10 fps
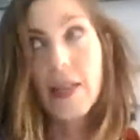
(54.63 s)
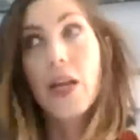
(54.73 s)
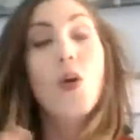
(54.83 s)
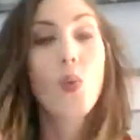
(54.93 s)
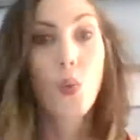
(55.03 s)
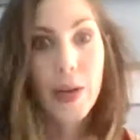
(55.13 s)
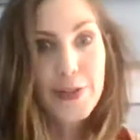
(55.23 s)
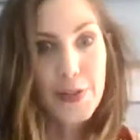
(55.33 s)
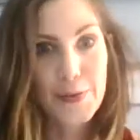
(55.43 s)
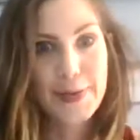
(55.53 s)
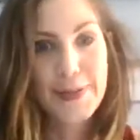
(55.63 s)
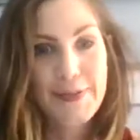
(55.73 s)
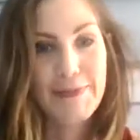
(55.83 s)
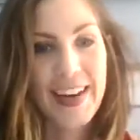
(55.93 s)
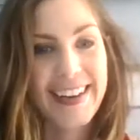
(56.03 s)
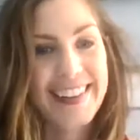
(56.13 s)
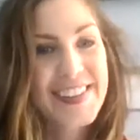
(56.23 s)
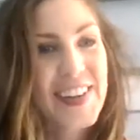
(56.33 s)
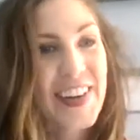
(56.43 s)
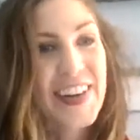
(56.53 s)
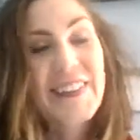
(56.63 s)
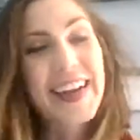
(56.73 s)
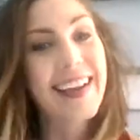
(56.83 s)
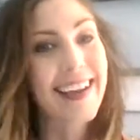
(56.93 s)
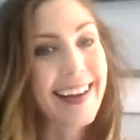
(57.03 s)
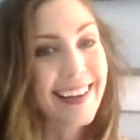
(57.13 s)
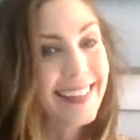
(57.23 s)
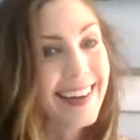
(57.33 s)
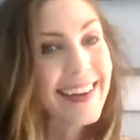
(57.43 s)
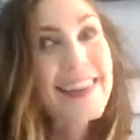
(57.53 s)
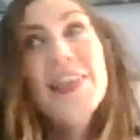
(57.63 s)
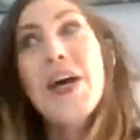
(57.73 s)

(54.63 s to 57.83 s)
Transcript: like way too much money at Target when I get in there.